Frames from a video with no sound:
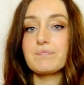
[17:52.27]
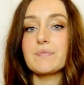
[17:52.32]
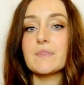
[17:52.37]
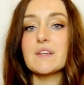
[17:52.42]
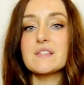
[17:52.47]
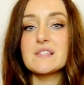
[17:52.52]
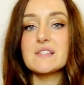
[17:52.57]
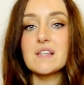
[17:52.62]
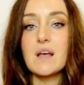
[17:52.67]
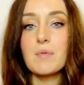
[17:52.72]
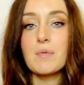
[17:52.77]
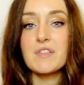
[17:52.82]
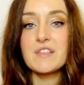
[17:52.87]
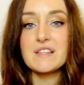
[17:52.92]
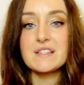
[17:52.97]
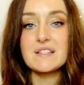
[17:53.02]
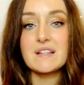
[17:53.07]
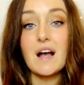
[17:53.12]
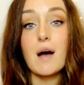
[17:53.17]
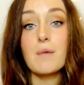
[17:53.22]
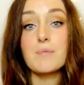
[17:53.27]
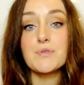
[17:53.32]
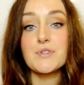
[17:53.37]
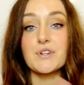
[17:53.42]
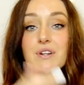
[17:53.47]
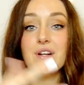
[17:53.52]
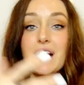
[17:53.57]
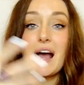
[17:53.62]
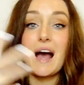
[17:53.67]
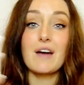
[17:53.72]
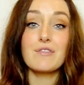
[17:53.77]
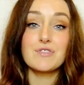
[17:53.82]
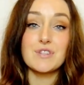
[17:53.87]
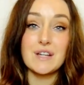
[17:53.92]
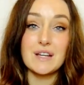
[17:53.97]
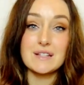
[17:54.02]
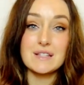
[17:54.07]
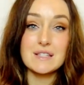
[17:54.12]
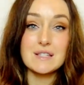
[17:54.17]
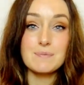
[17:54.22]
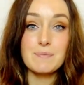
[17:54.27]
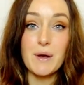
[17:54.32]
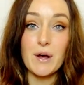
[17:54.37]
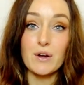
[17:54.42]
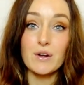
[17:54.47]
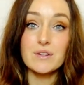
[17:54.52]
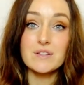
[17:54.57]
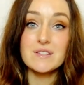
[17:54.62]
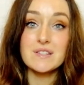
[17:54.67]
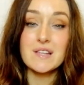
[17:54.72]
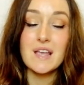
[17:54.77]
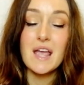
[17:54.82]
some of these cups are going to have to get spilt,